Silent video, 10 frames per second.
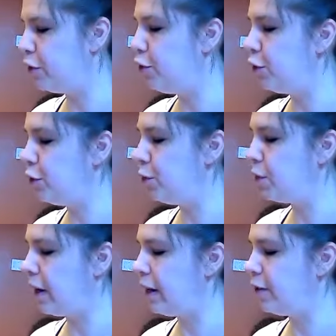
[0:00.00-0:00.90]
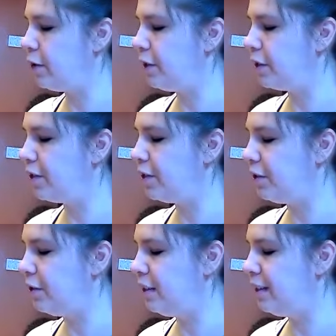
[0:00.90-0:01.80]
to do, right,
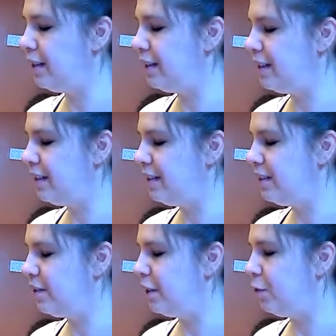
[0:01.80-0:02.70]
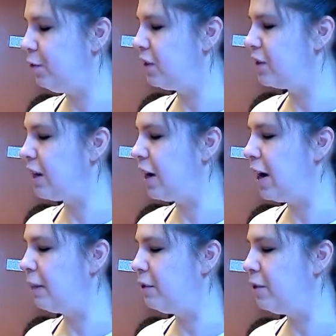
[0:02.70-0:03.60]
traditional, so use this
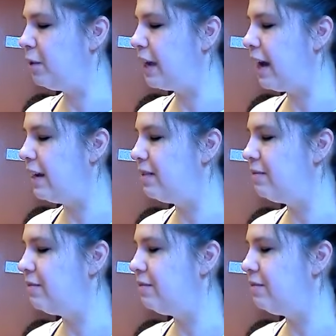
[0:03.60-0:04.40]
time to again